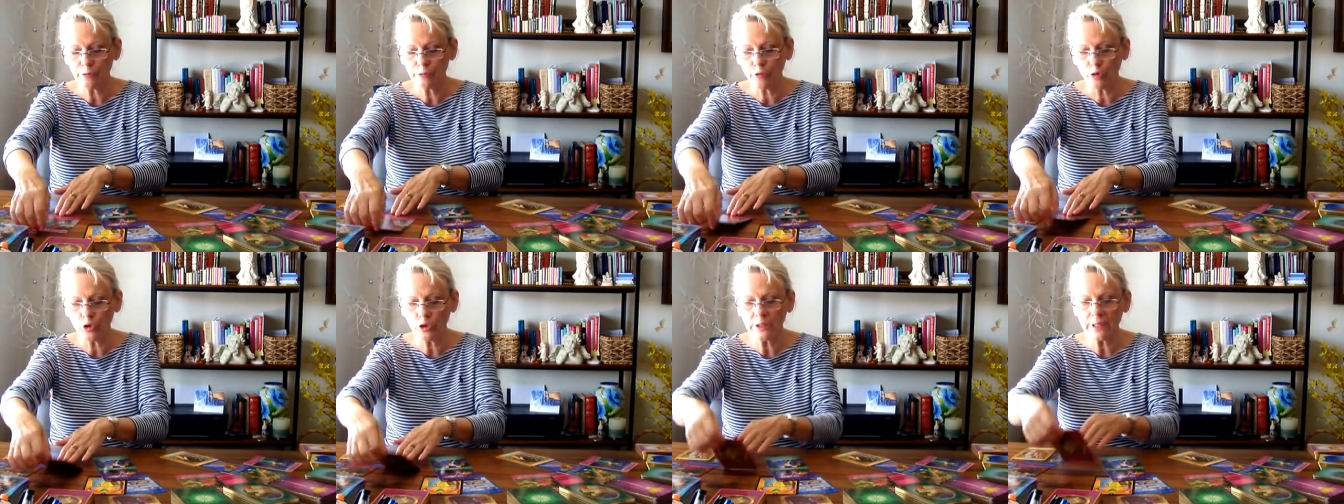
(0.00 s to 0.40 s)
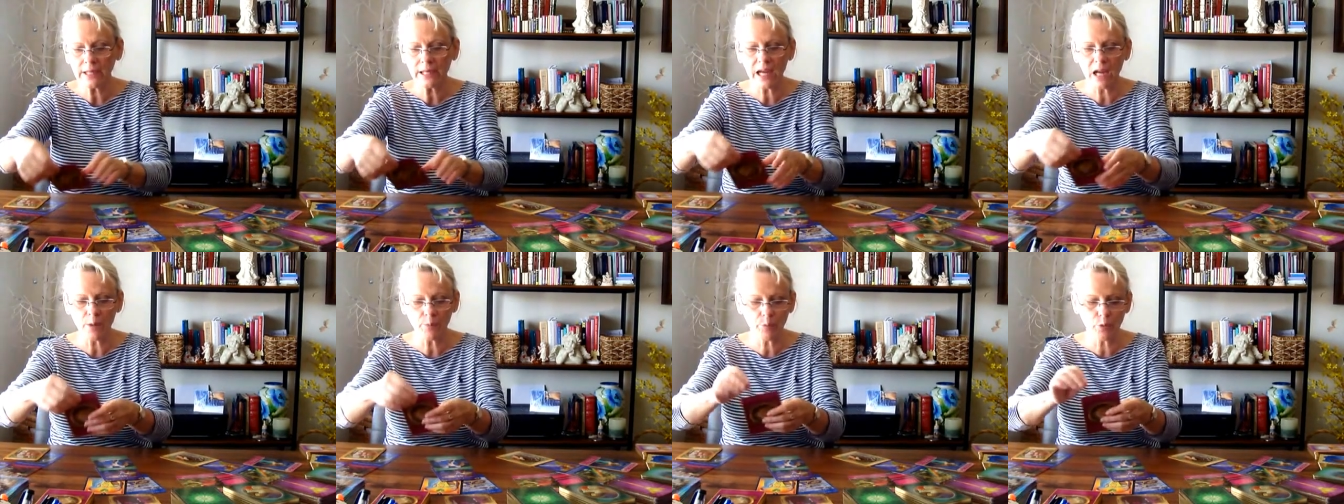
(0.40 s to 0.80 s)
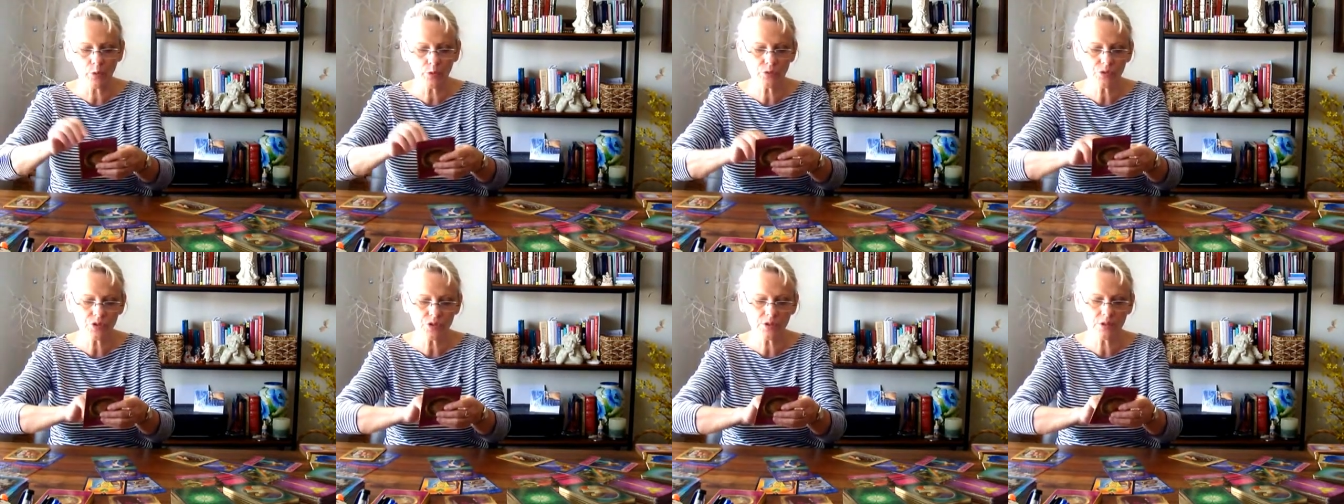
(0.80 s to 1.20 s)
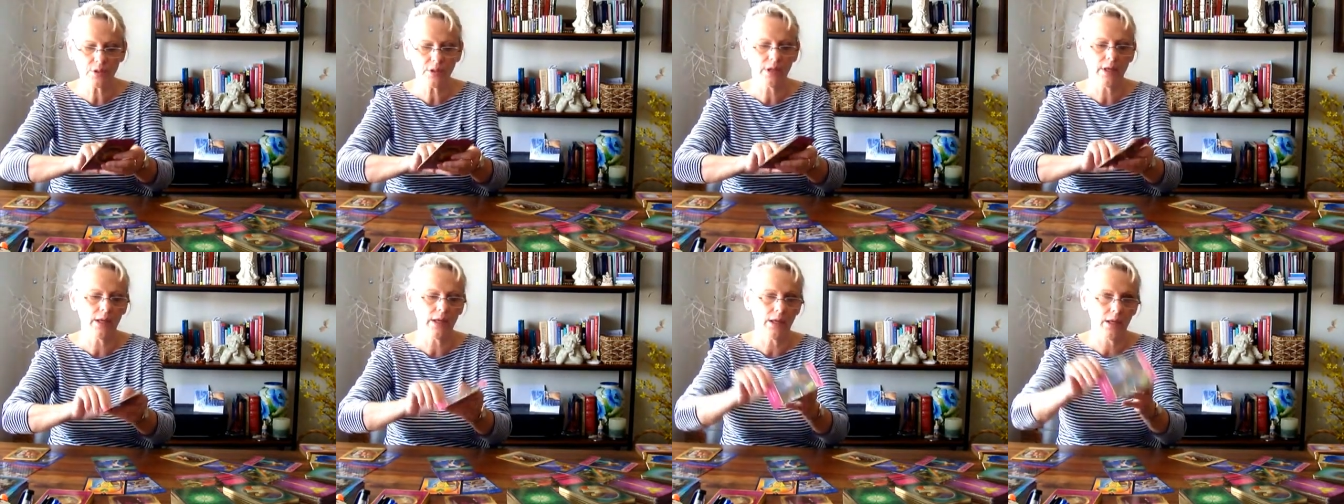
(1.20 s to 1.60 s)
for the couples,
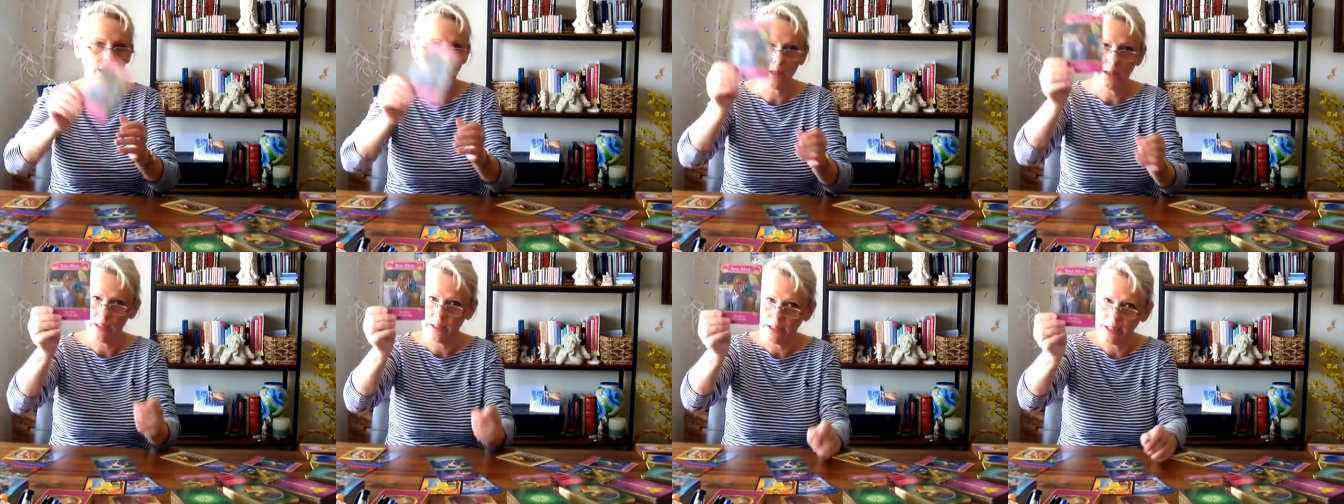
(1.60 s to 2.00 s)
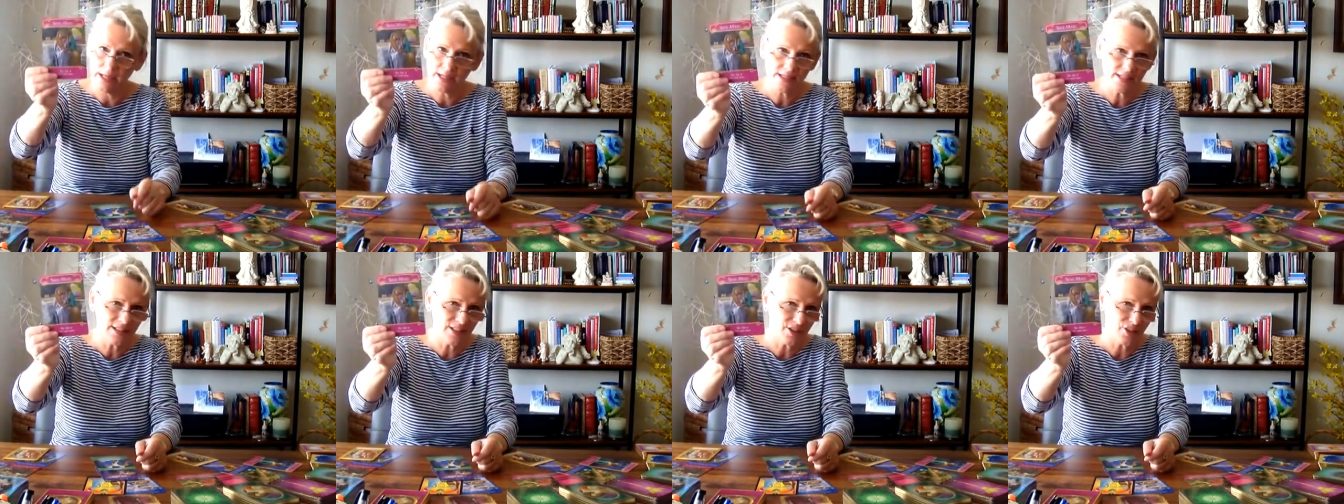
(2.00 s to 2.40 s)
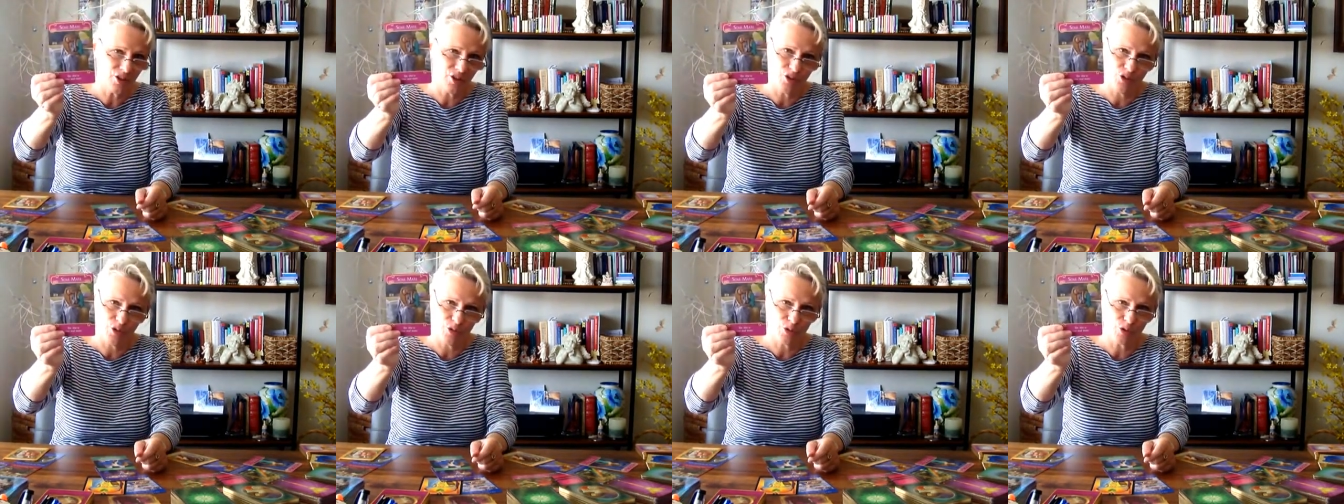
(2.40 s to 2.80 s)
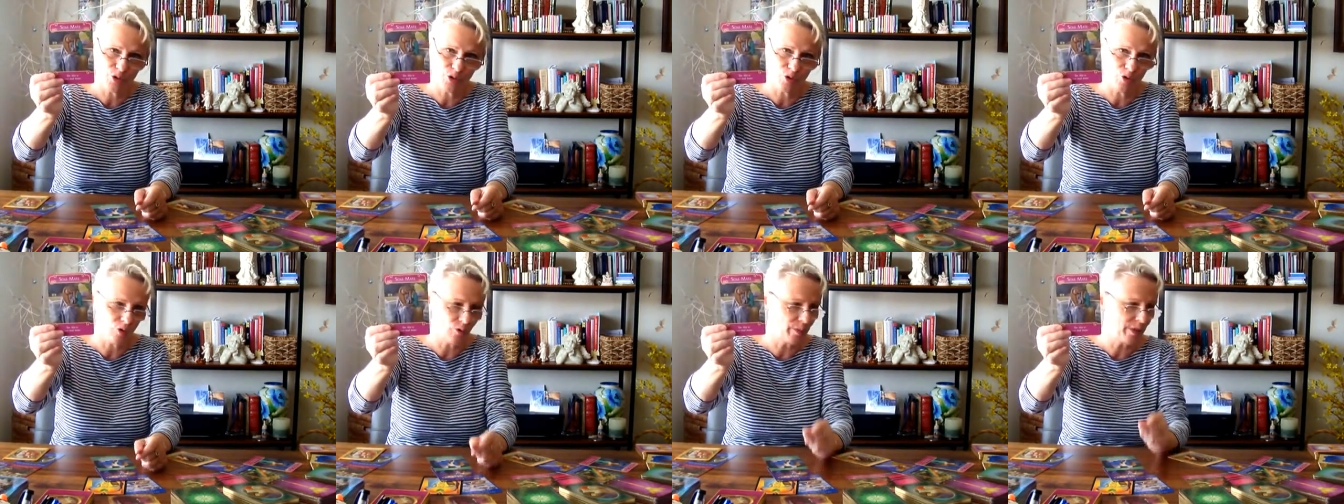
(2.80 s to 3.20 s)
yes, this is your
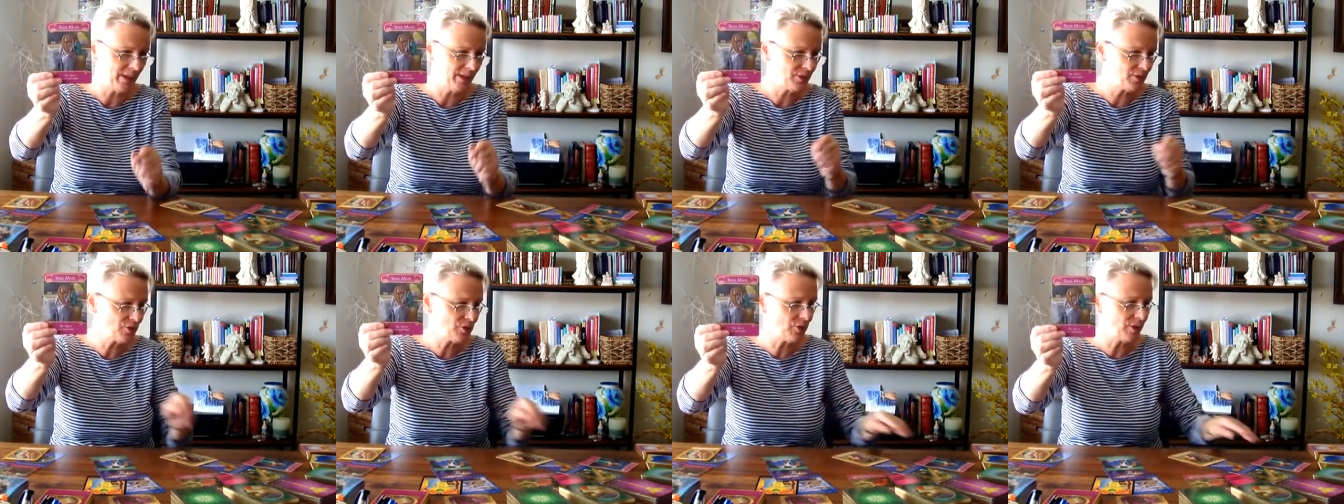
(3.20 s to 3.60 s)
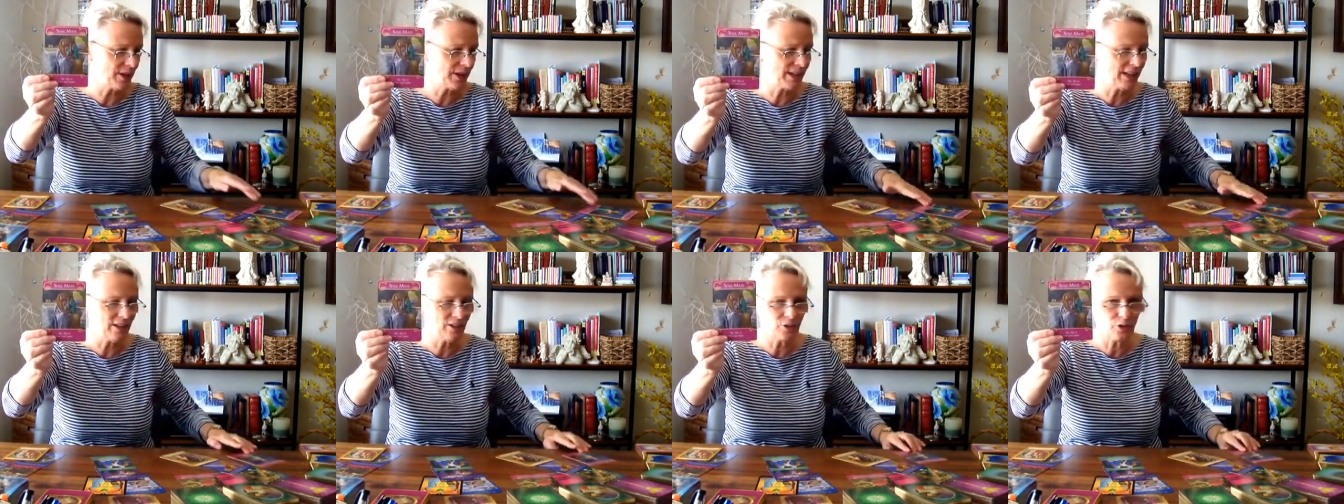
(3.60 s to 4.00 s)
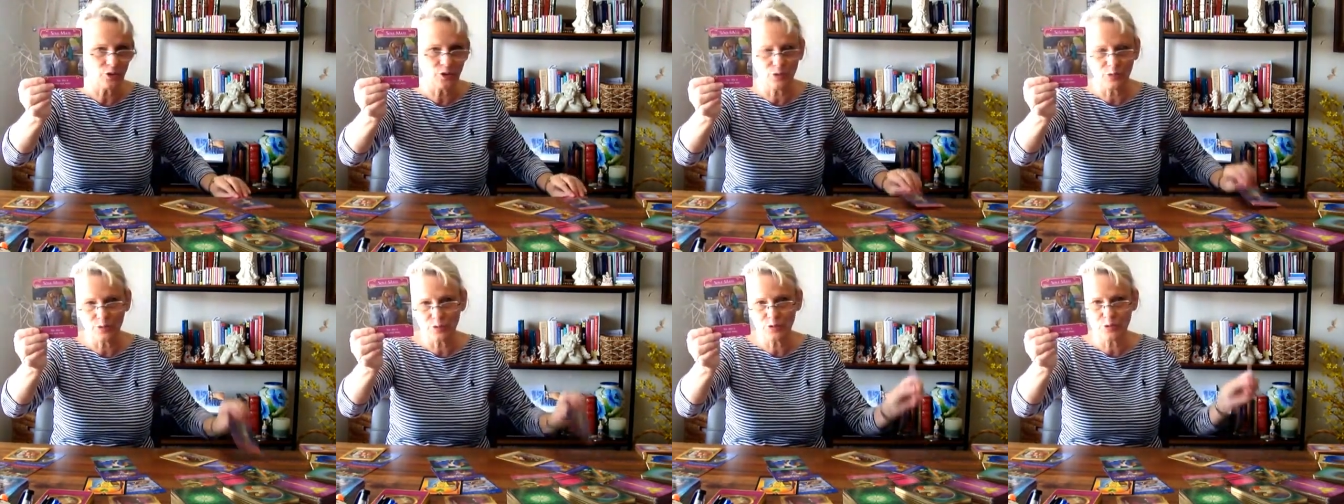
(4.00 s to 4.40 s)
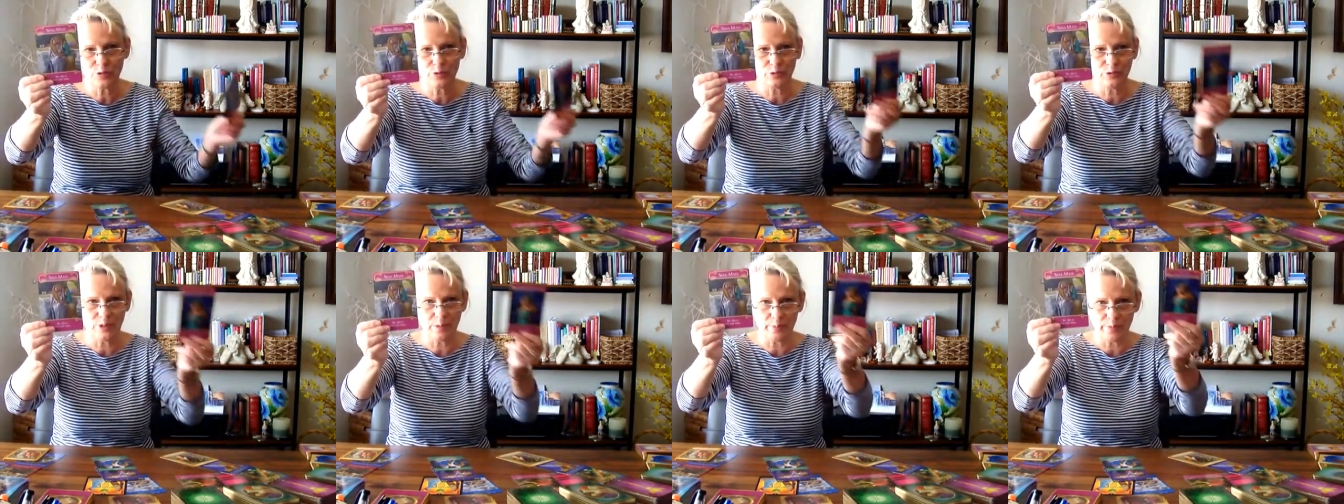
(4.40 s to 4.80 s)
soulmate. So again, goes
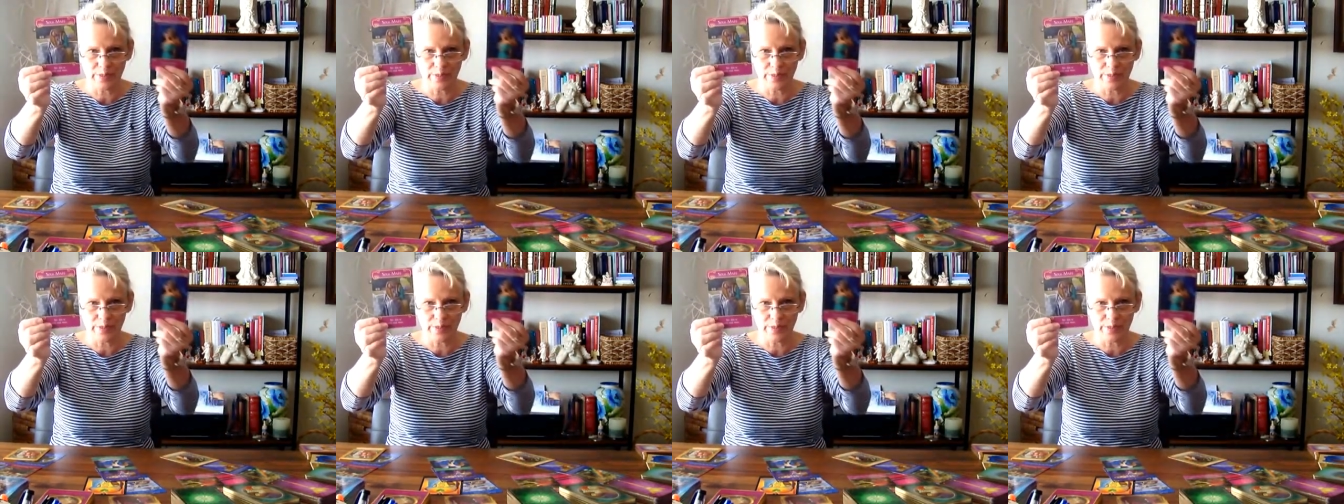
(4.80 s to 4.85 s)
to the